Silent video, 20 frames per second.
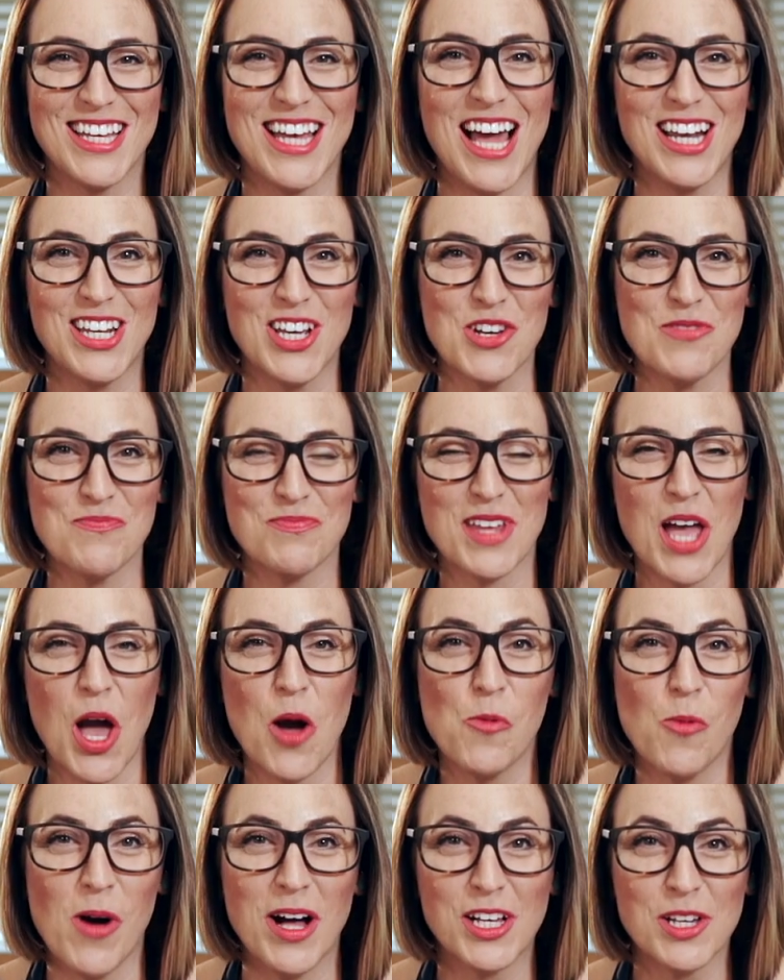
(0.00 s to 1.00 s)
Hello
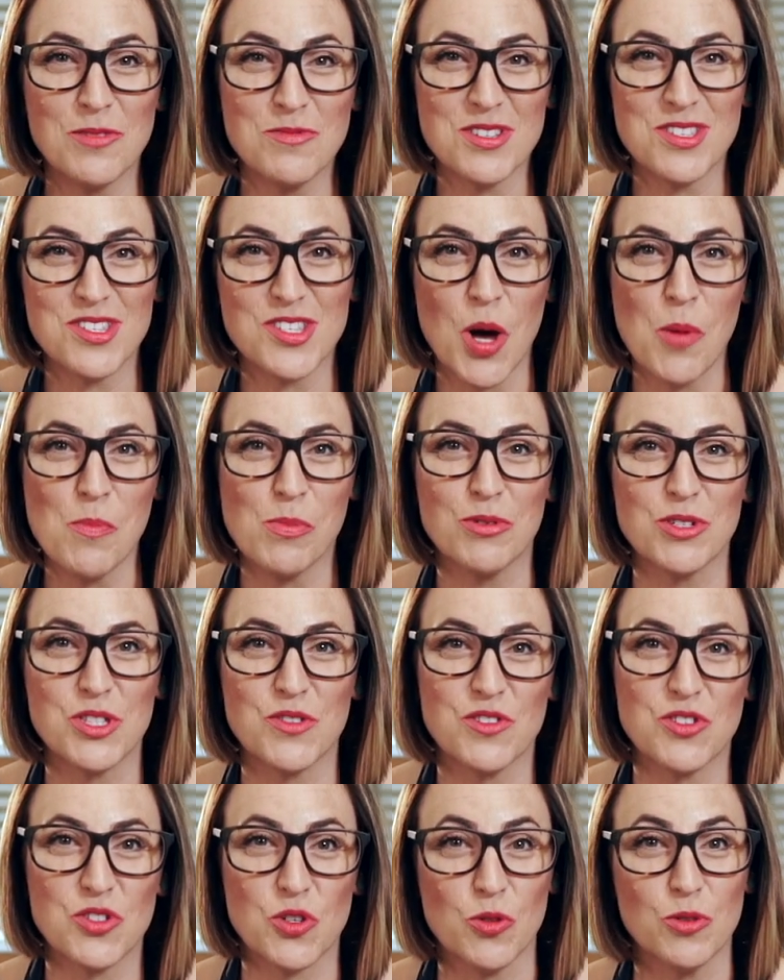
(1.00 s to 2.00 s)
and welcome to Samples
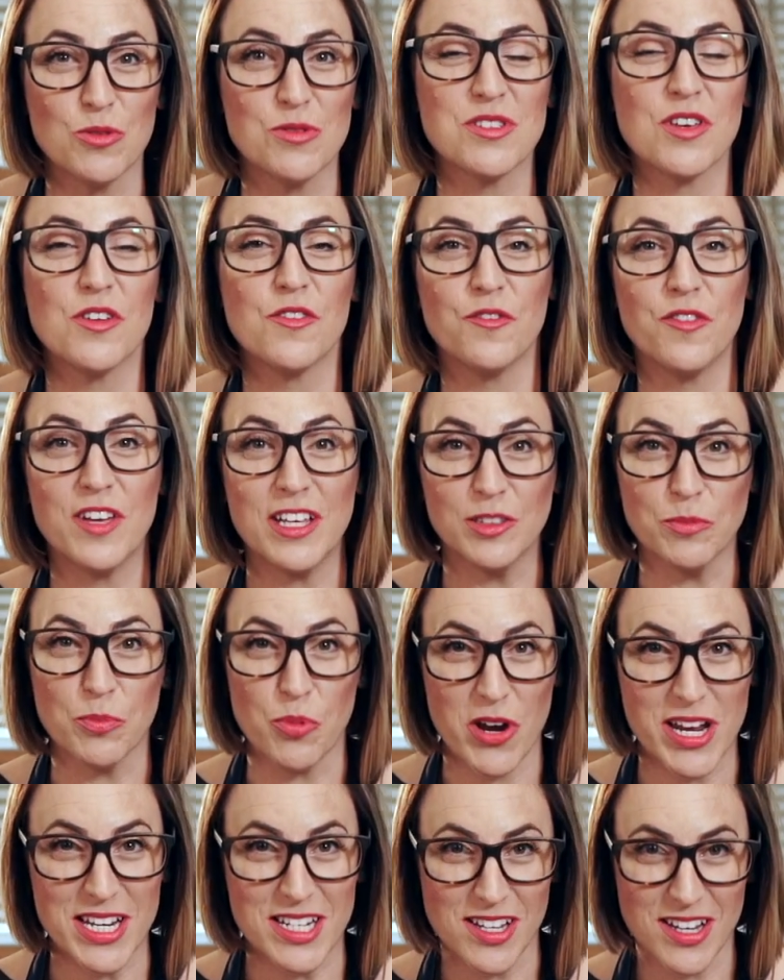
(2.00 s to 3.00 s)
for Schools veal
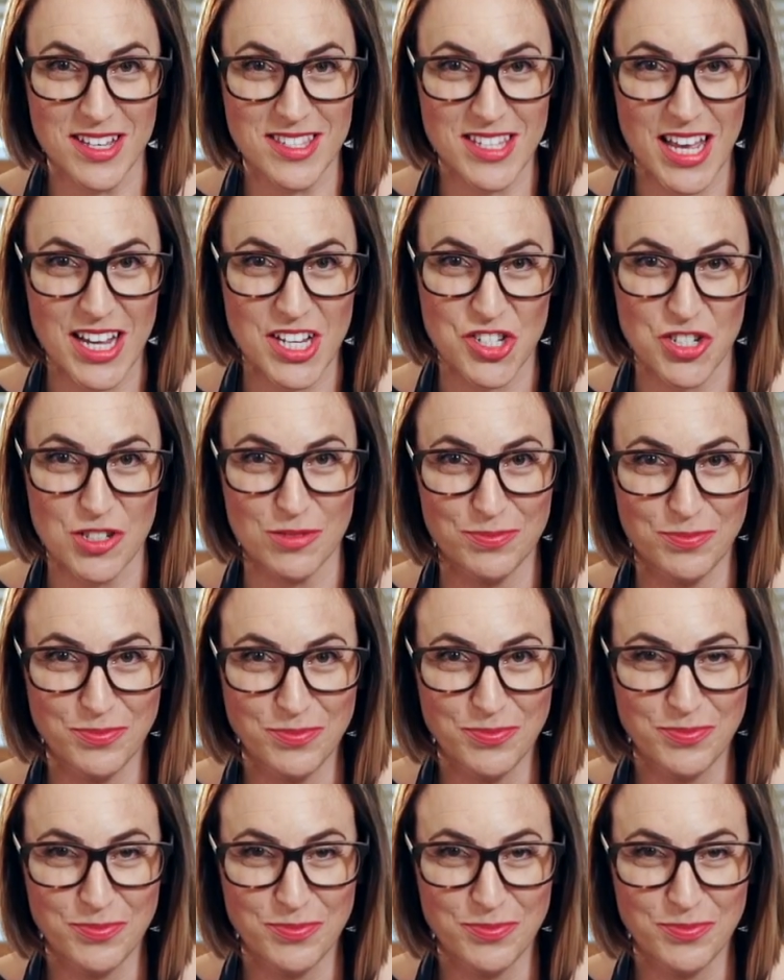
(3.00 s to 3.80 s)
brain dissection.